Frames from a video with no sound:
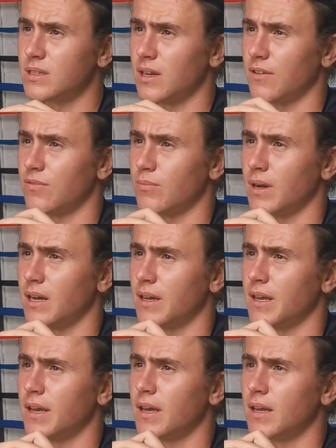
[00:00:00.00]
tough
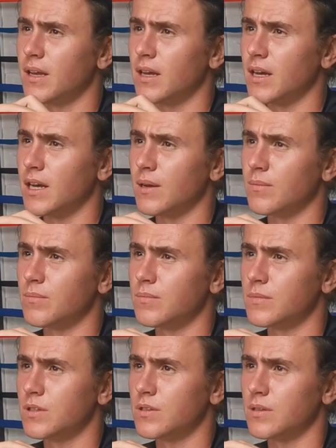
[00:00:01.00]
my
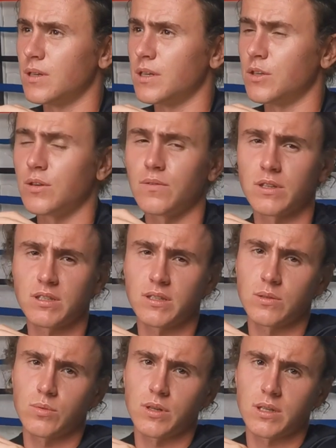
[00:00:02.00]

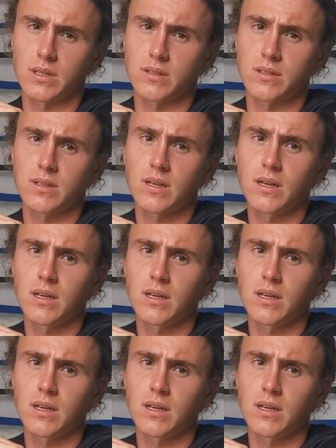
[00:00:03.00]
university work is.